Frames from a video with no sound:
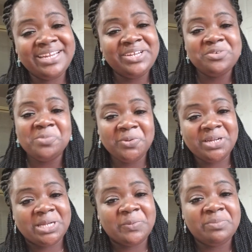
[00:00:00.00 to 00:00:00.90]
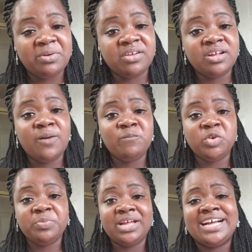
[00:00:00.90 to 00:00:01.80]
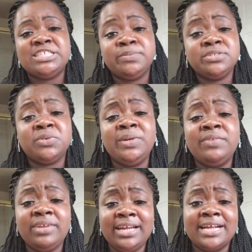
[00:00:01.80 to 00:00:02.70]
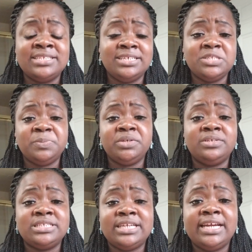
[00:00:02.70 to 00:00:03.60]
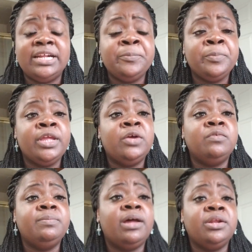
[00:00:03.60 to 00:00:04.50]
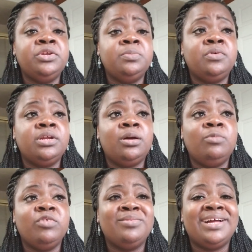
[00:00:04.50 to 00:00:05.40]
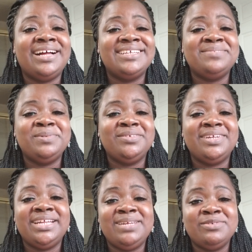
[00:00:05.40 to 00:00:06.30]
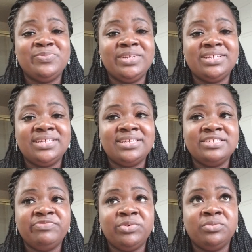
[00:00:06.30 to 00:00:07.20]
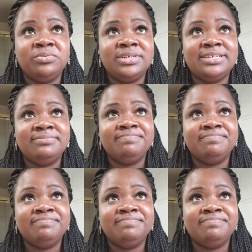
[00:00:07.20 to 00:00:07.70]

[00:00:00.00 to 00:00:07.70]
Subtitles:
newborn that we brought home from the hospital. So we even got to experience that. We brought a newborn home from the hospital, and he was with us for